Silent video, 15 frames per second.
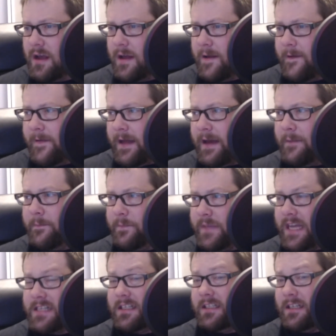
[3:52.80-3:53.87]
It's
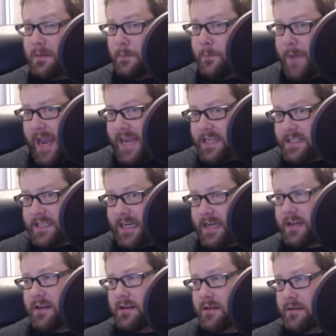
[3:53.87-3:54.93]
a little
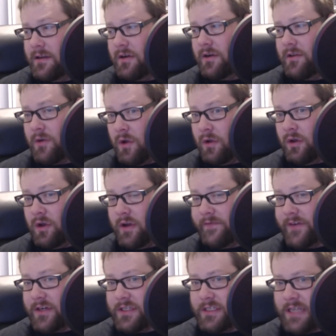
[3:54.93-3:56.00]
basic, the whole good
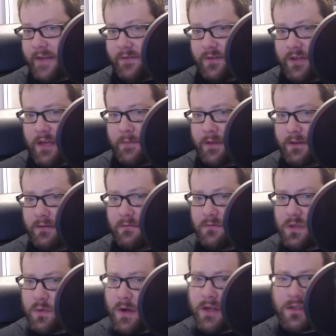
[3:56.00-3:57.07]
versus evil thing, but
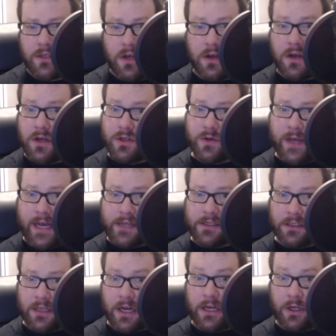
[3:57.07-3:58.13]
Swan Song also has a
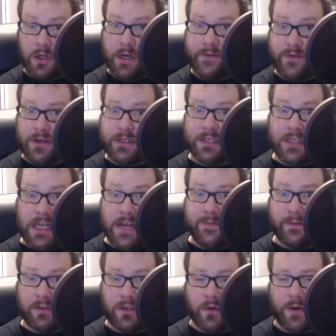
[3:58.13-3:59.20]
lot of good versus evil
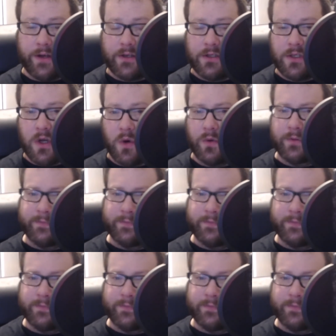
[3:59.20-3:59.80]
to it. So